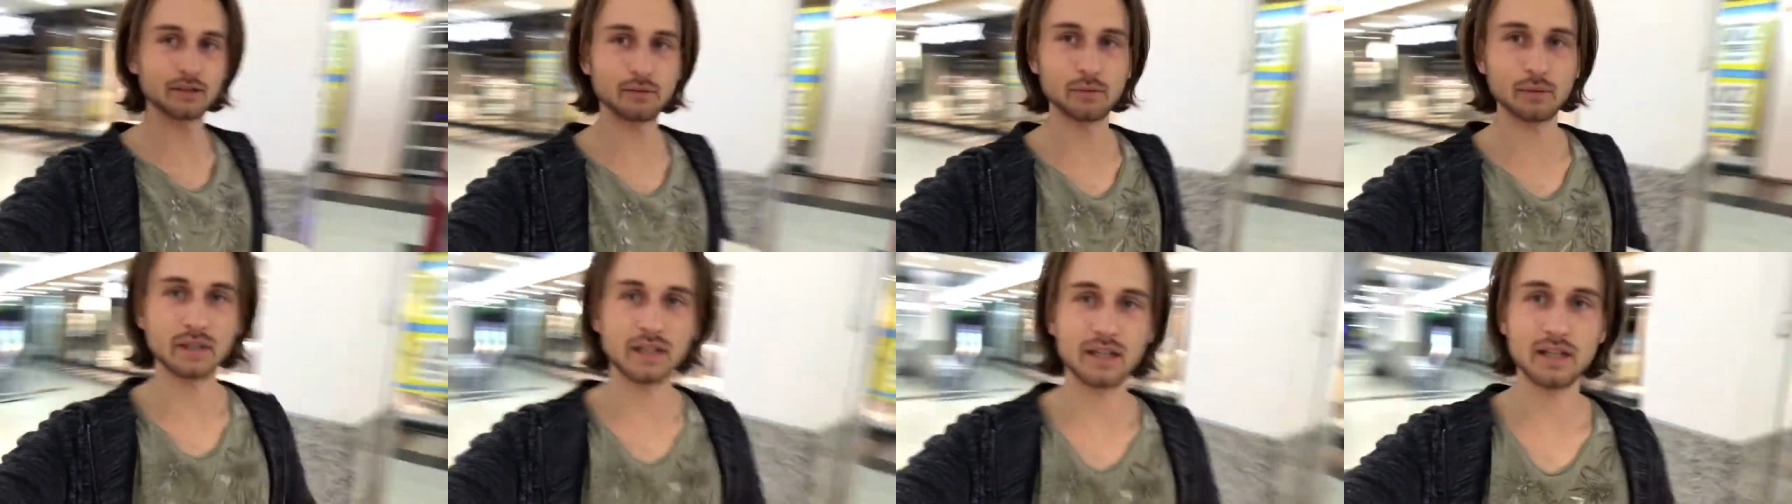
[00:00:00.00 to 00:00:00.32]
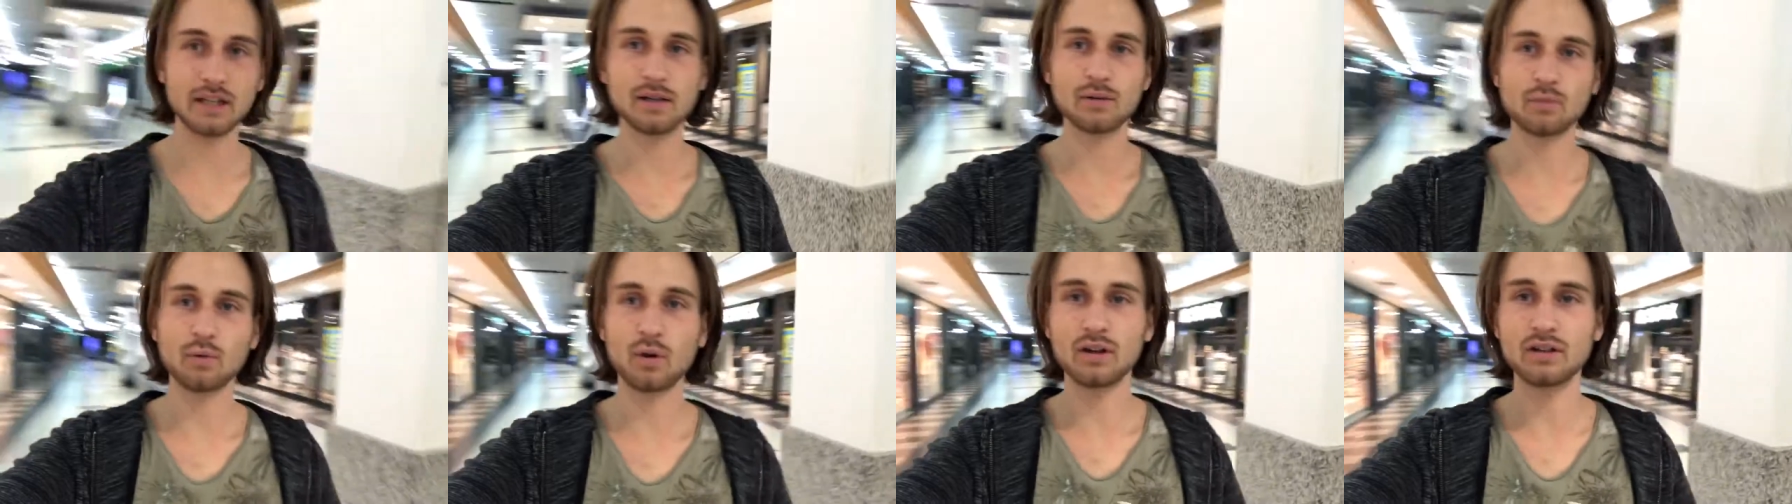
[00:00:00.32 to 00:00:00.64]
We
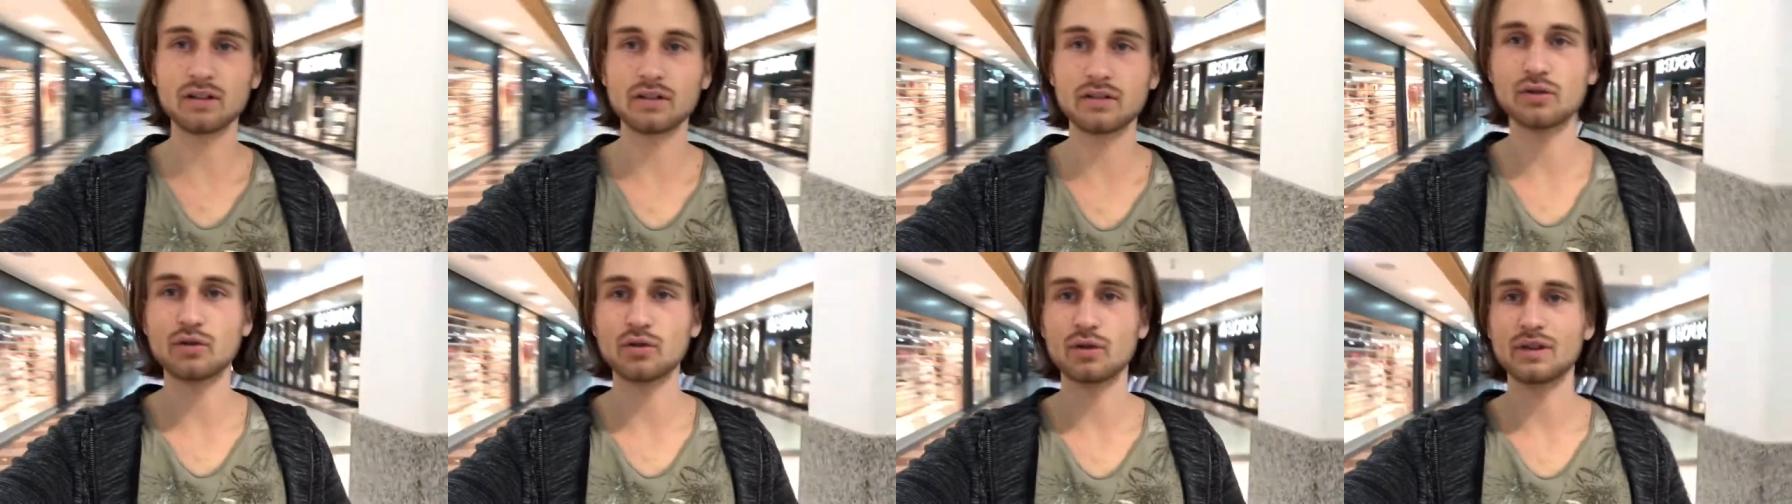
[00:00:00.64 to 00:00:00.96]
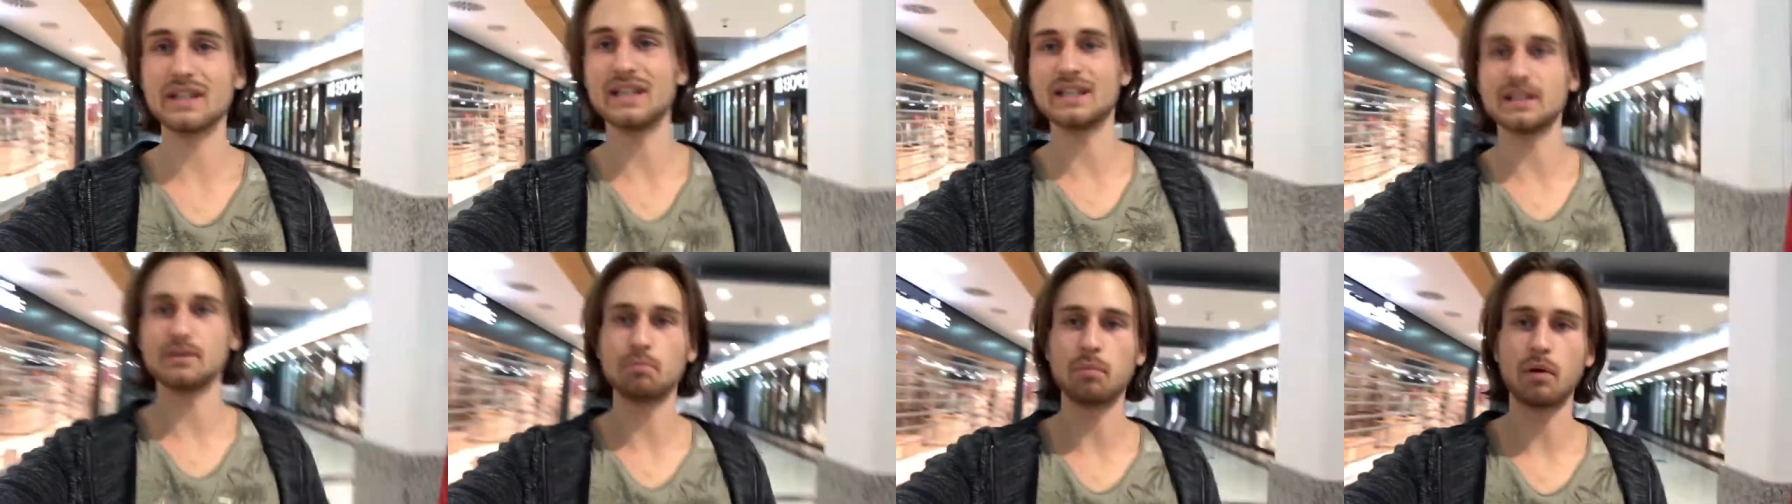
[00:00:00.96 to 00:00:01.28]
didn't want to
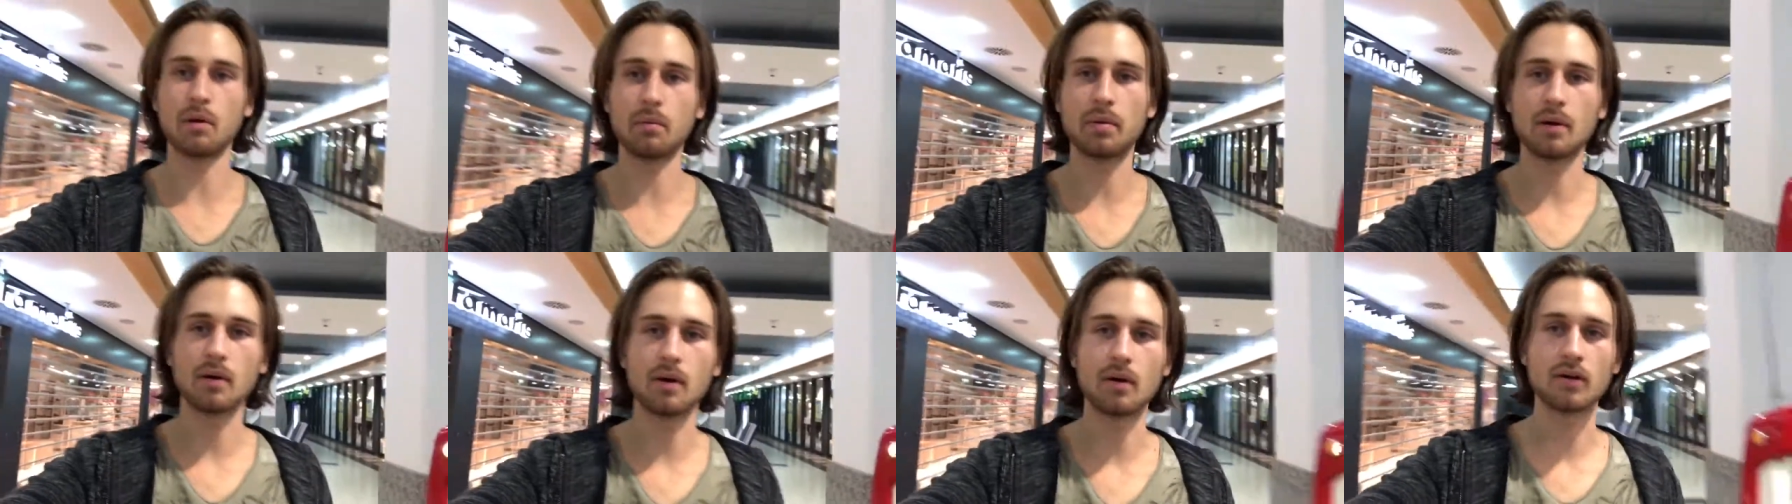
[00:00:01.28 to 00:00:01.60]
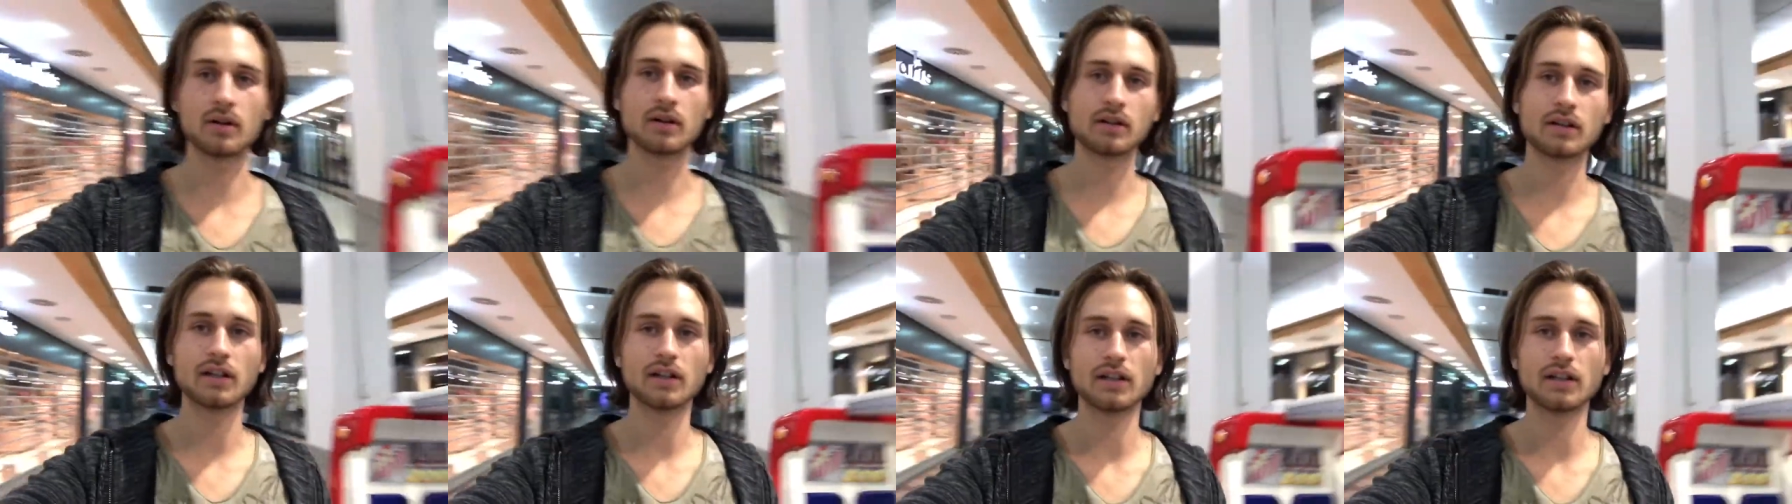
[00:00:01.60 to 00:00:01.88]
eat popcorn